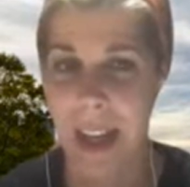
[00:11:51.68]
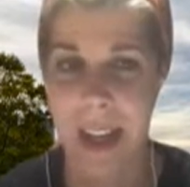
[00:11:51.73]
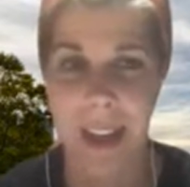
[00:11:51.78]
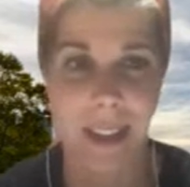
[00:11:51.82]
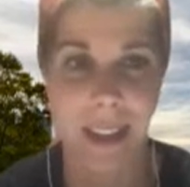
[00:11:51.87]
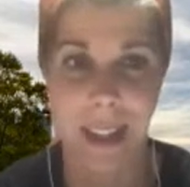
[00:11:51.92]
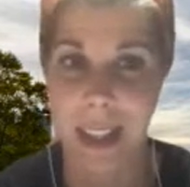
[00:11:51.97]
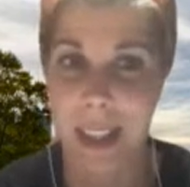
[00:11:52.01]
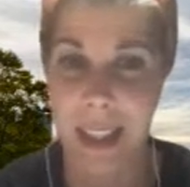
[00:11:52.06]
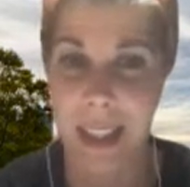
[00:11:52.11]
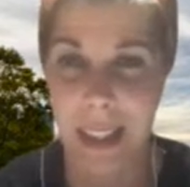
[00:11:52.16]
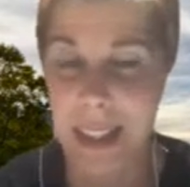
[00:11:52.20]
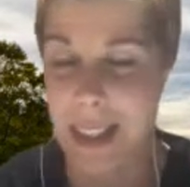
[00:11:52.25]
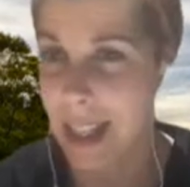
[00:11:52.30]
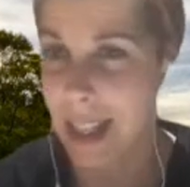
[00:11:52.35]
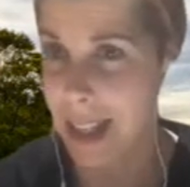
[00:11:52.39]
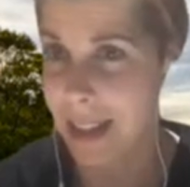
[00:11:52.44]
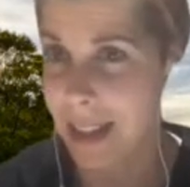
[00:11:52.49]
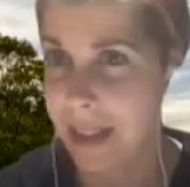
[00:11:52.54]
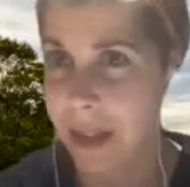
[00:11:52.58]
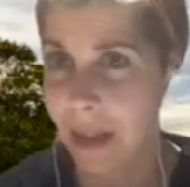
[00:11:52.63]
In the
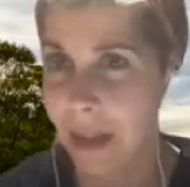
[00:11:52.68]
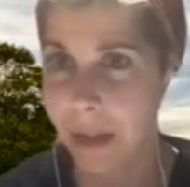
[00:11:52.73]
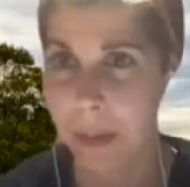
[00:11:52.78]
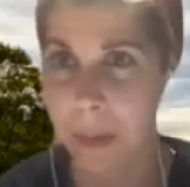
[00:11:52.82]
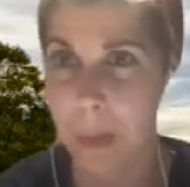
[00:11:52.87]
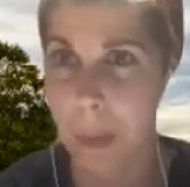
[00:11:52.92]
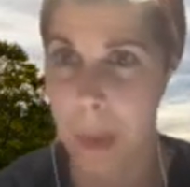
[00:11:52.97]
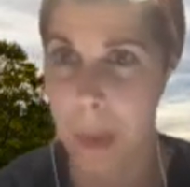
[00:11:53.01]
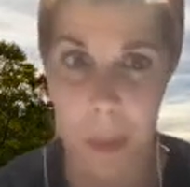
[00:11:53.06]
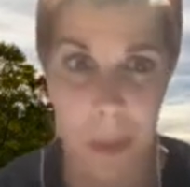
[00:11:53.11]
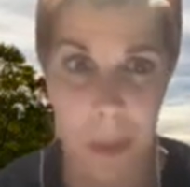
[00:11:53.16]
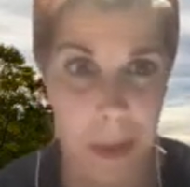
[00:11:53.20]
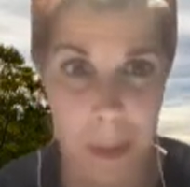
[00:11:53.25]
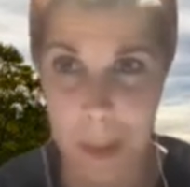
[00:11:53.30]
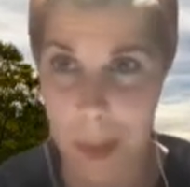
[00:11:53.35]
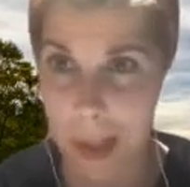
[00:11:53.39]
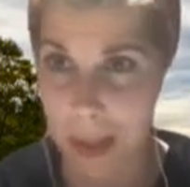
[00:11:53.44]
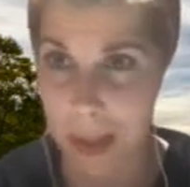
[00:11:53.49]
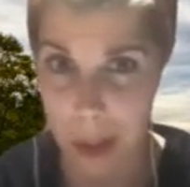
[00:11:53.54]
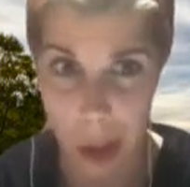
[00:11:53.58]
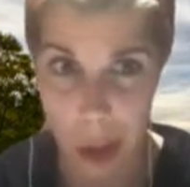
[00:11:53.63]
end, we will
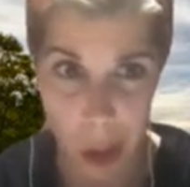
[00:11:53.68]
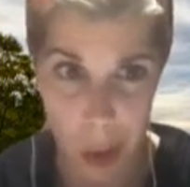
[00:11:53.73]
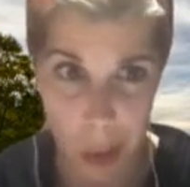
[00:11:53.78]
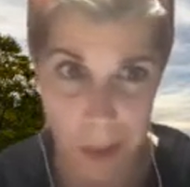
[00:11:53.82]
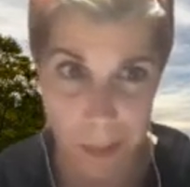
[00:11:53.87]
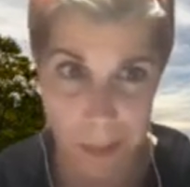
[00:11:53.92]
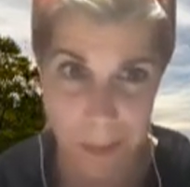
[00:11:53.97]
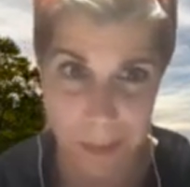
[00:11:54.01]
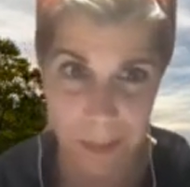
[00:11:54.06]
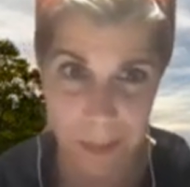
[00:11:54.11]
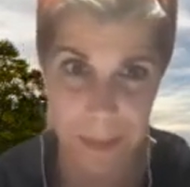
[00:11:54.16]
be alone.